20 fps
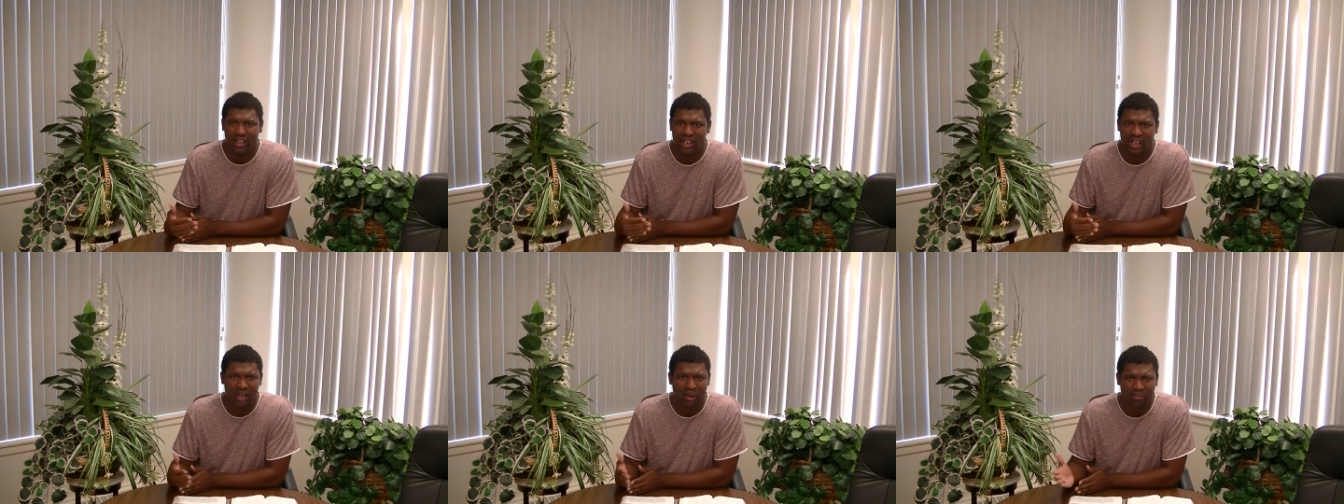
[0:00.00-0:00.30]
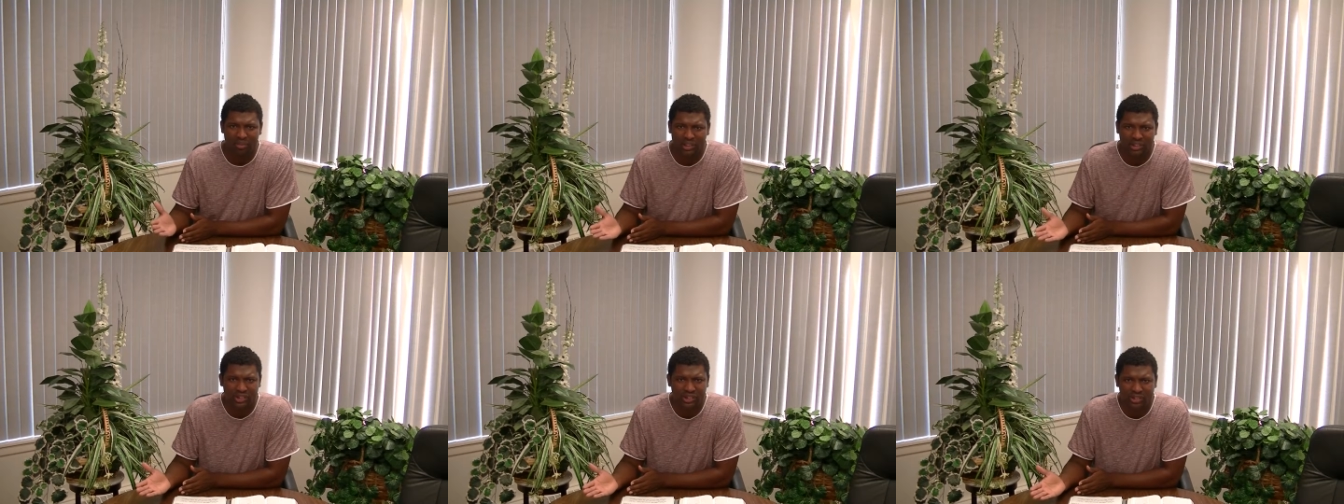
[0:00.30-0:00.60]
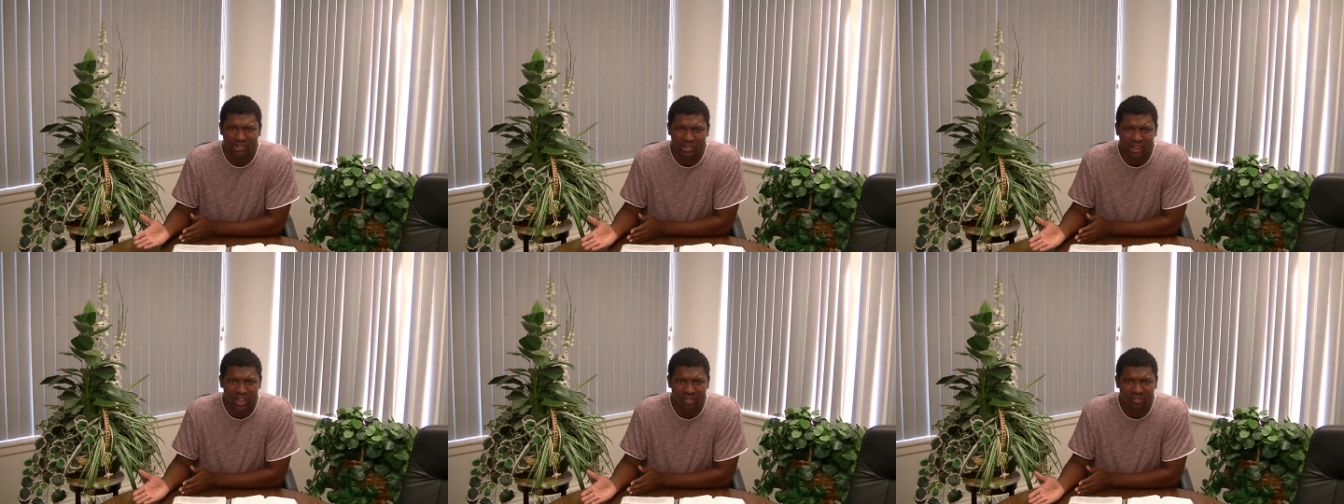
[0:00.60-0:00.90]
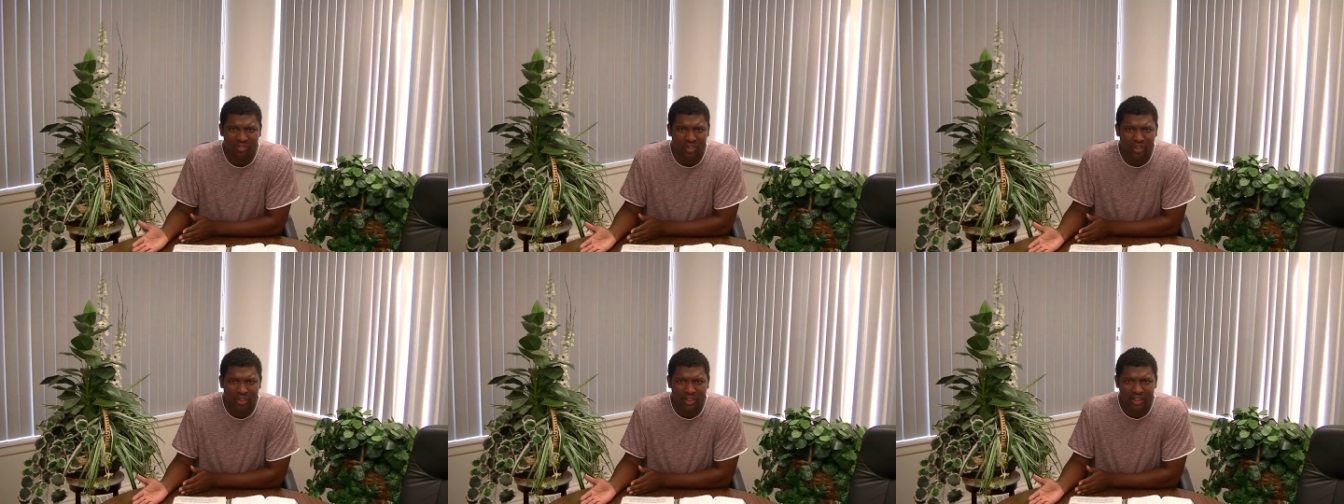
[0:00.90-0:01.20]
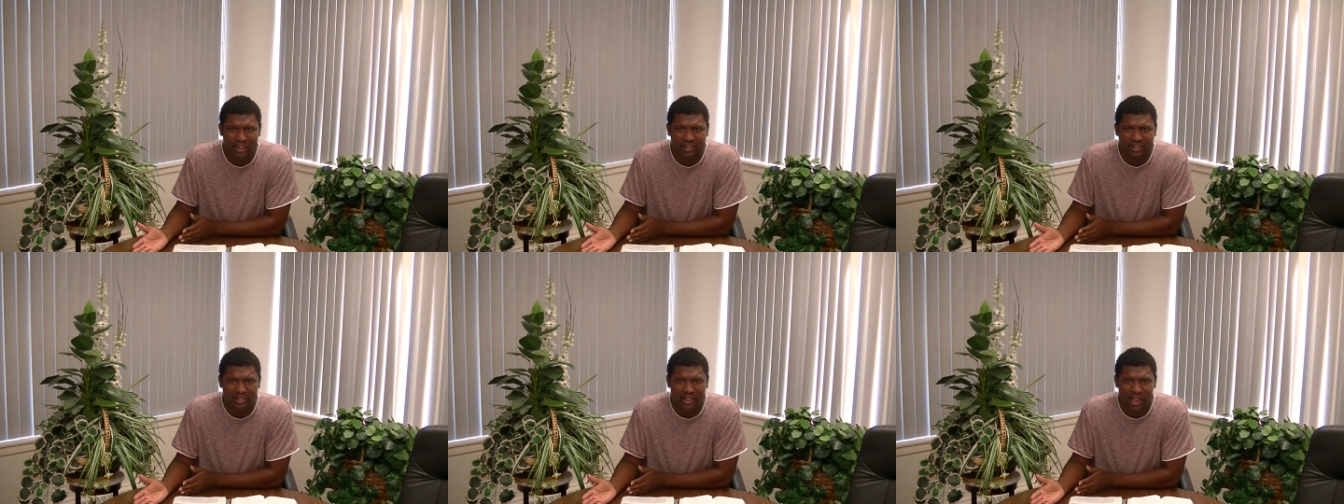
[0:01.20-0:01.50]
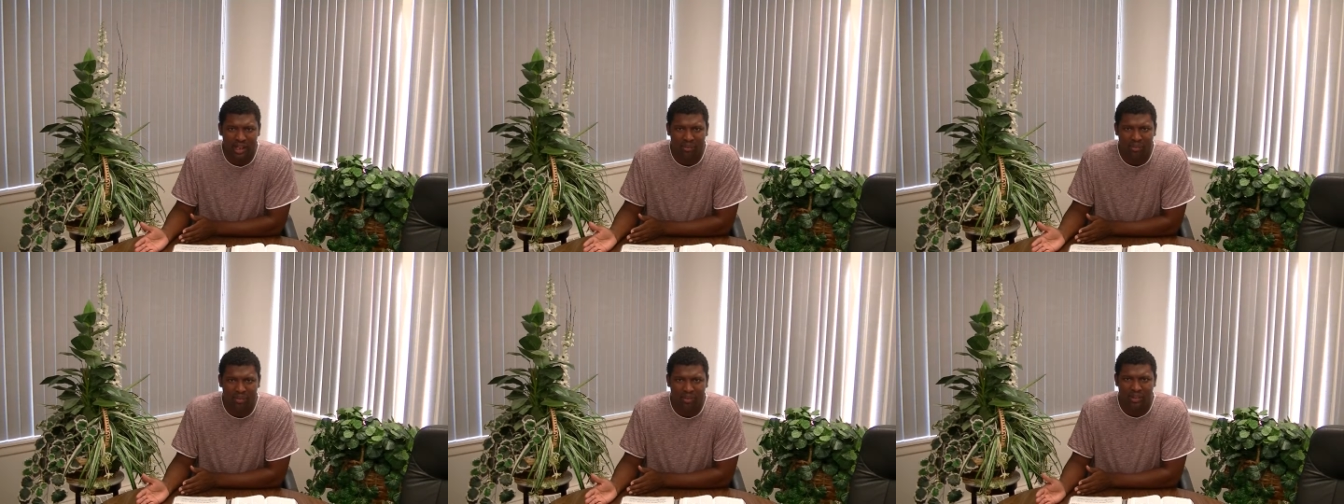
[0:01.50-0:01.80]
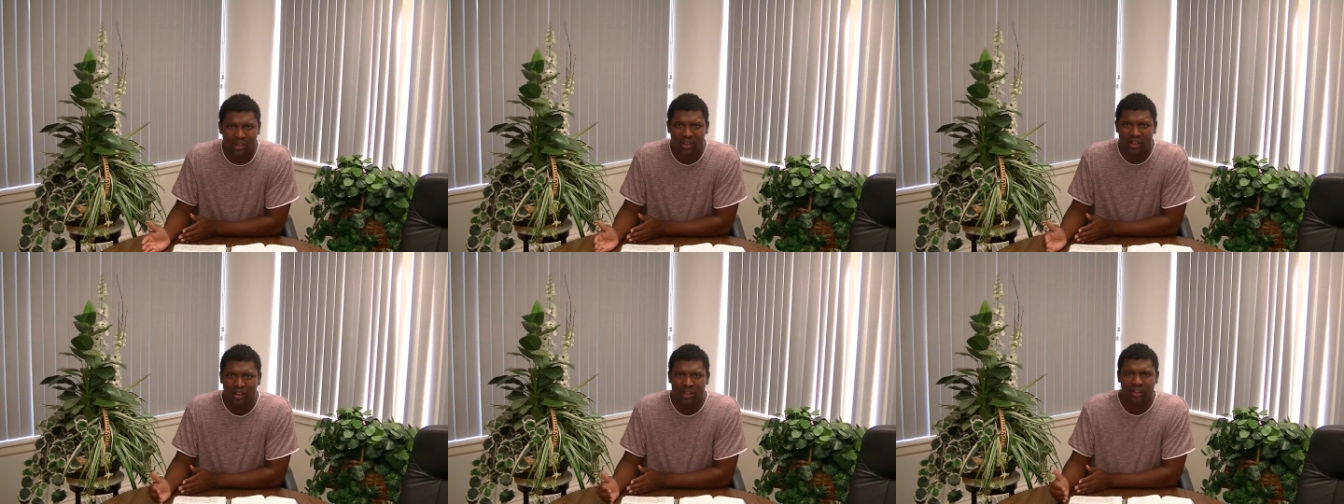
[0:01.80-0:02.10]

I'm just using that for an example.